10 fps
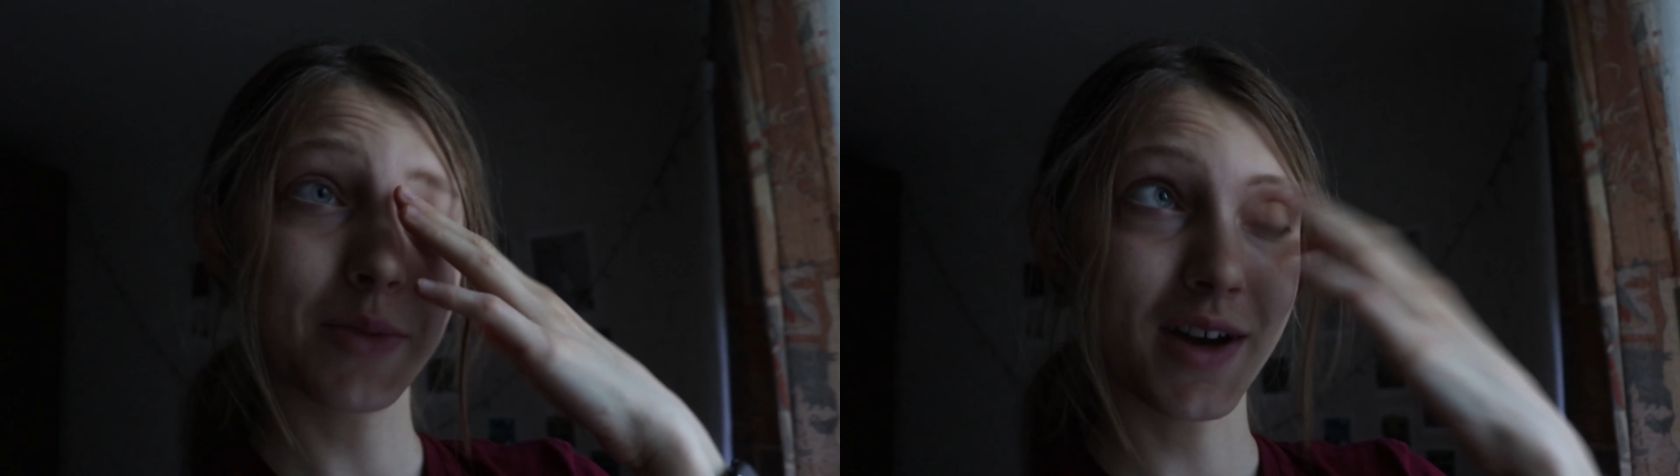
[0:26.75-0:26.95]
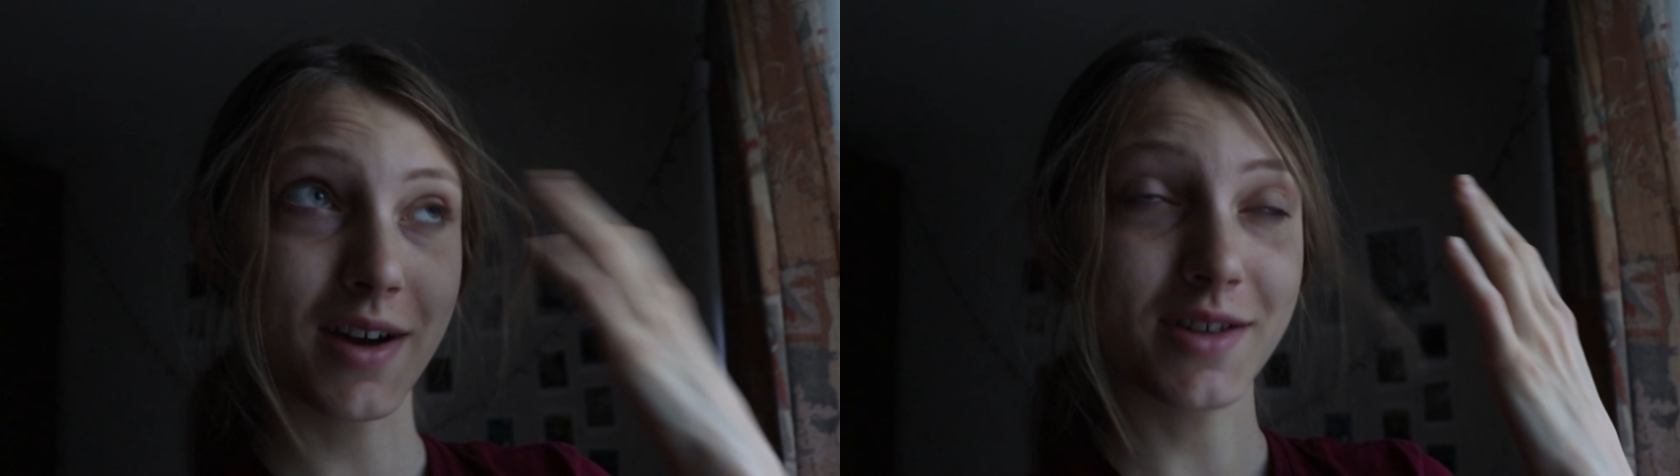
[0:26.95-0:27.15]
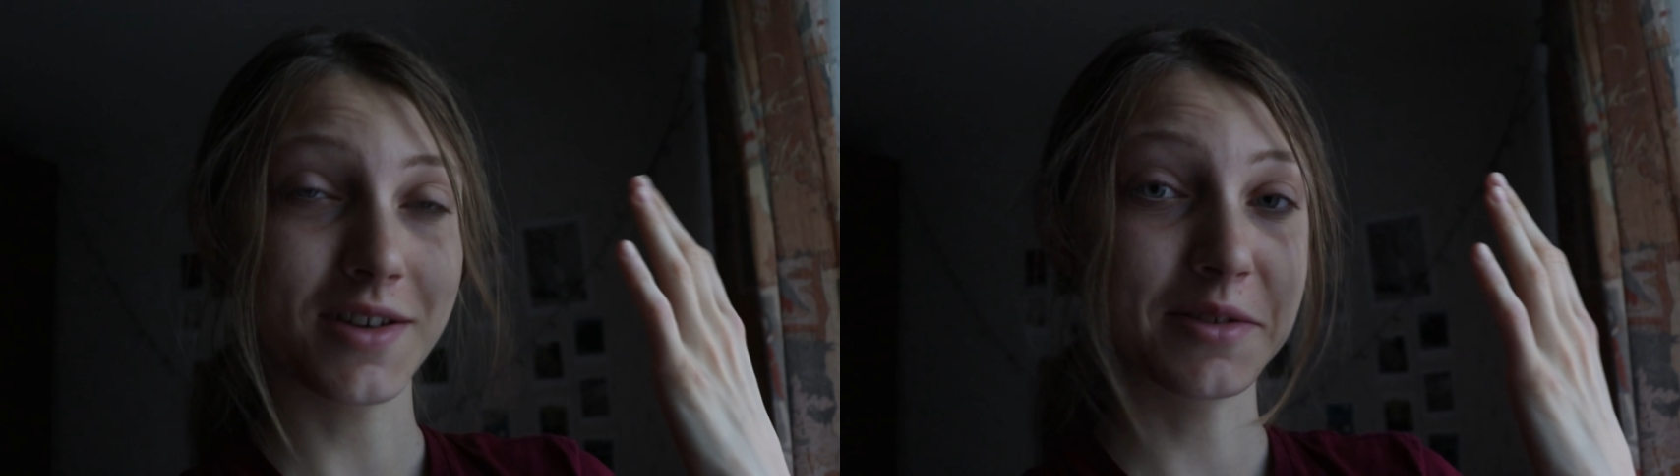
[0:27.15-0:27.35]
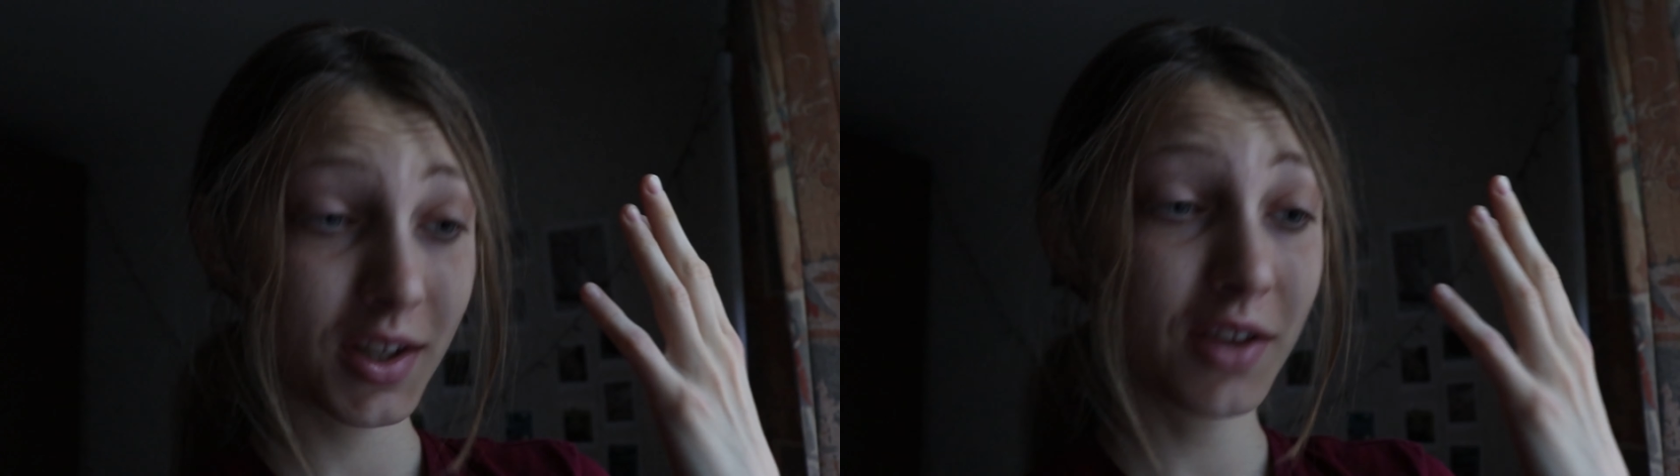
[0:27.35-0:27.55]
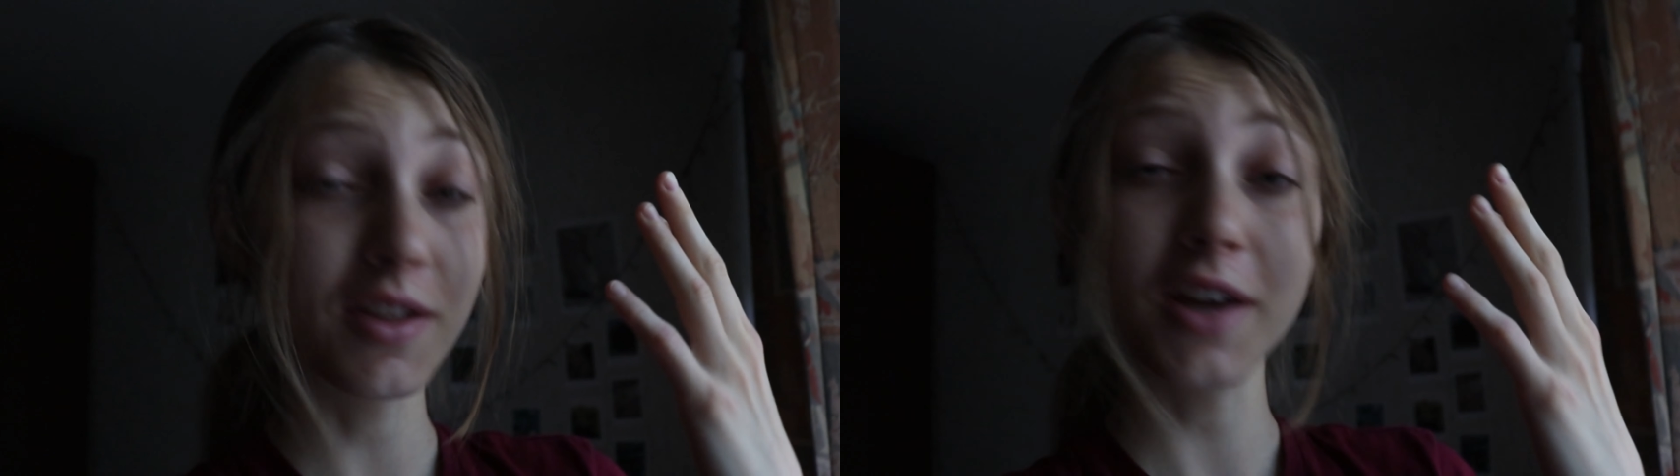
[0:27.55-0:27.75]
my eyes are
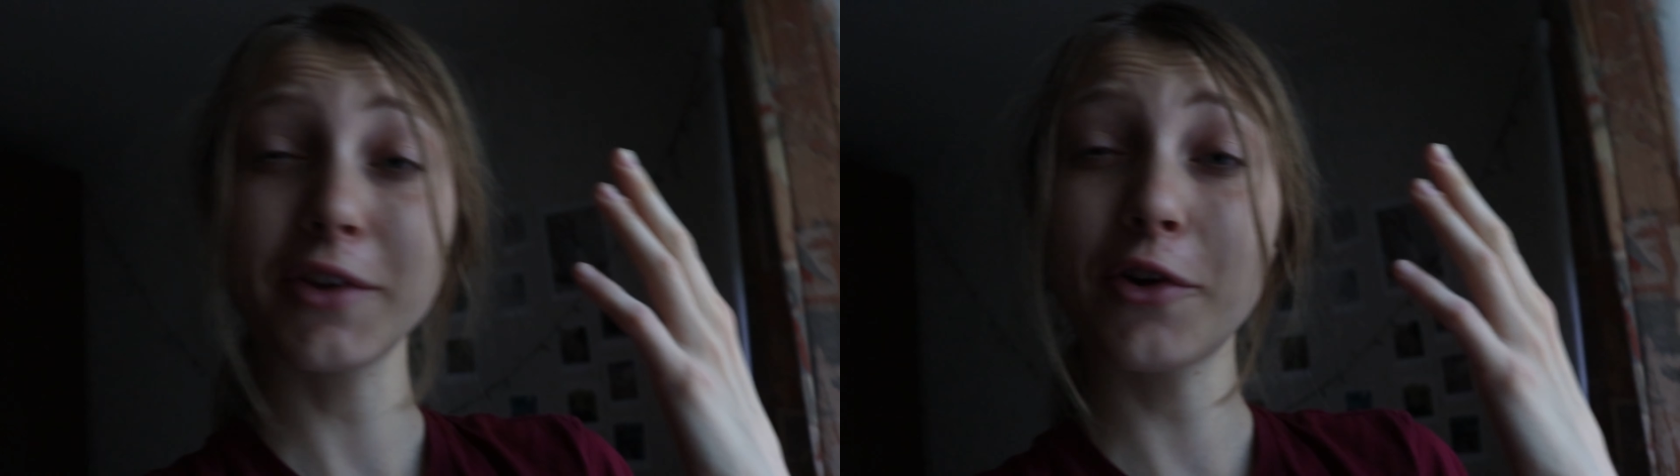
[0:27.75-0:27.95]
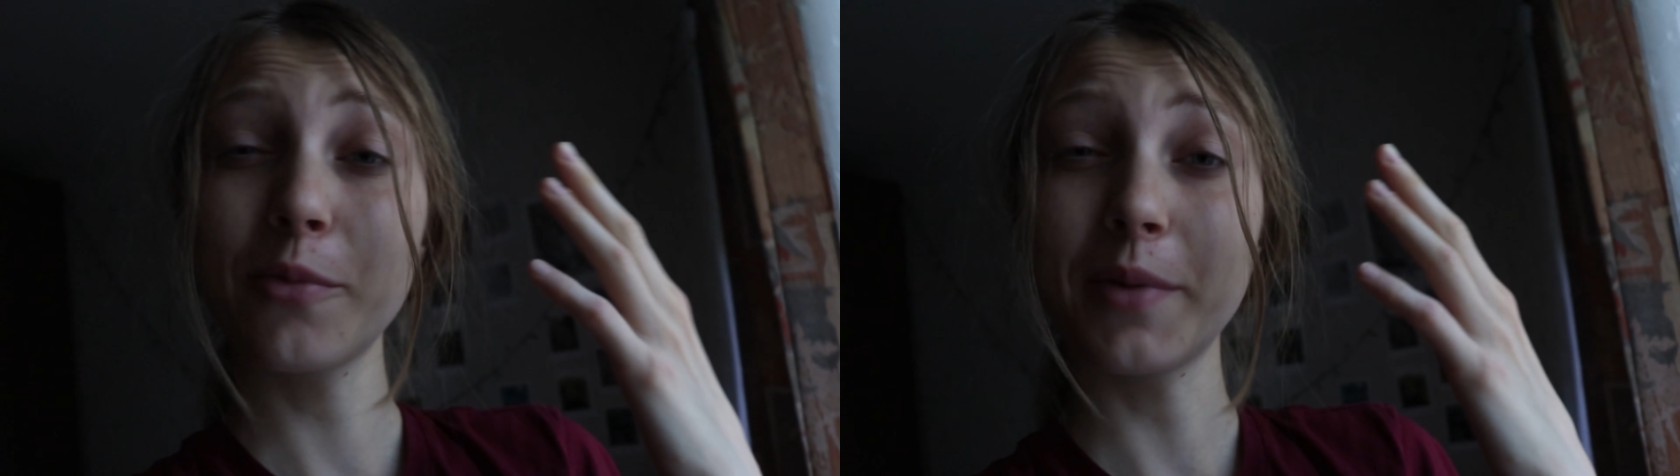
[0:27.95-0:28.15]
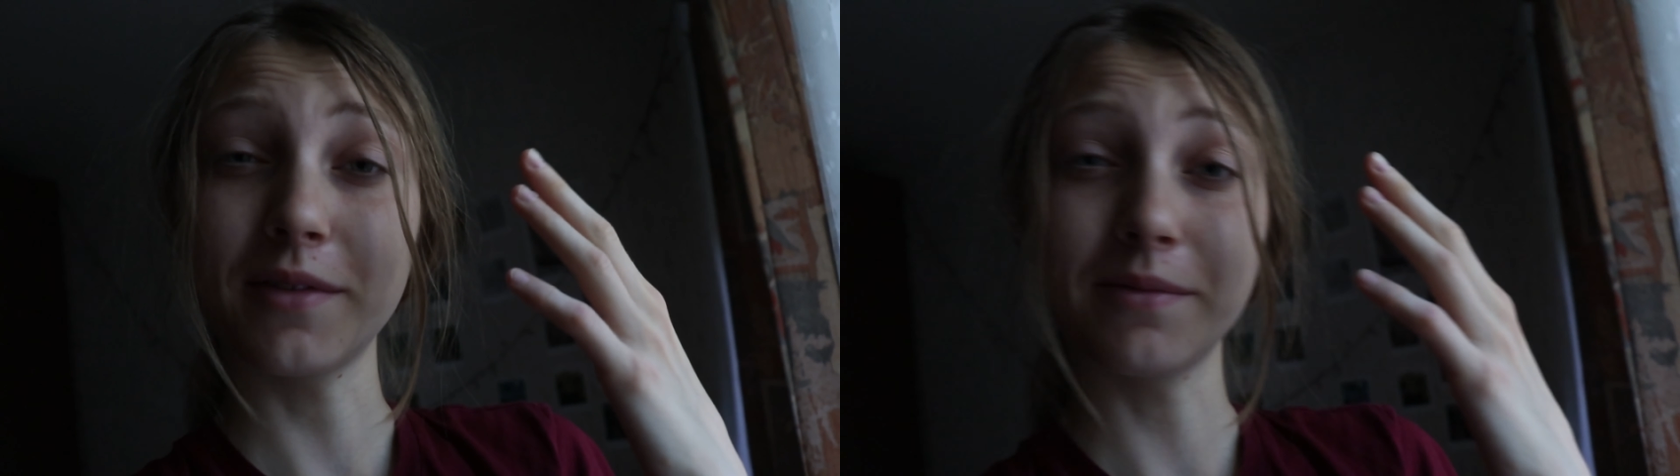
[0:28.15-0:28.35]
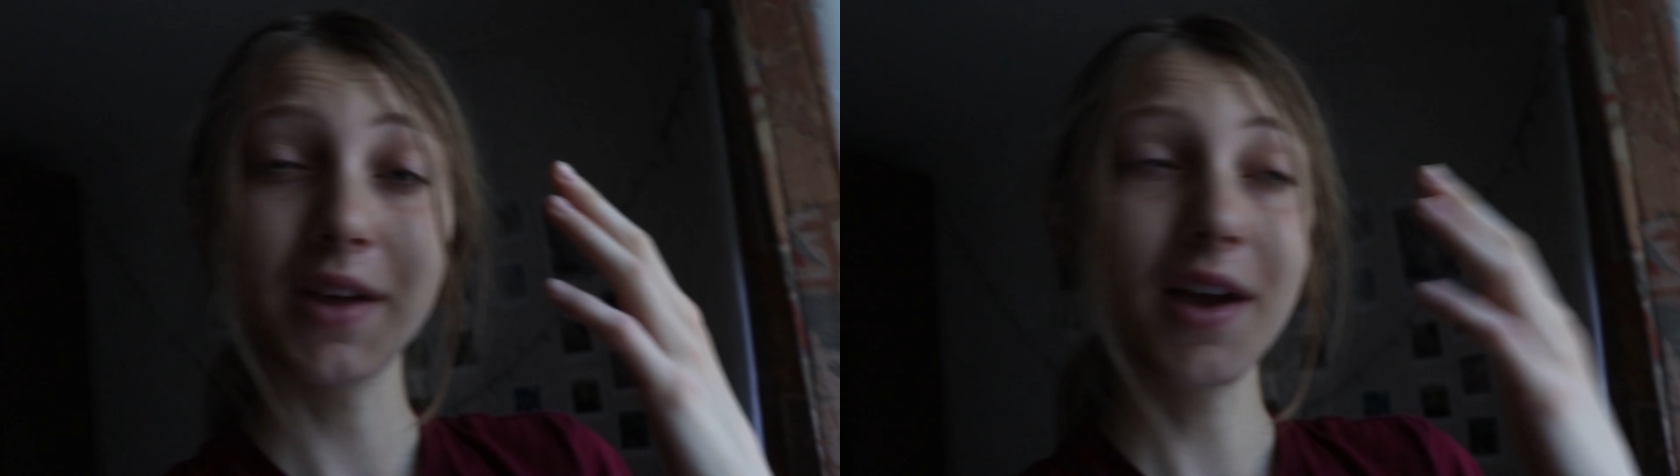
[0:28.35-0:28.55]
not open.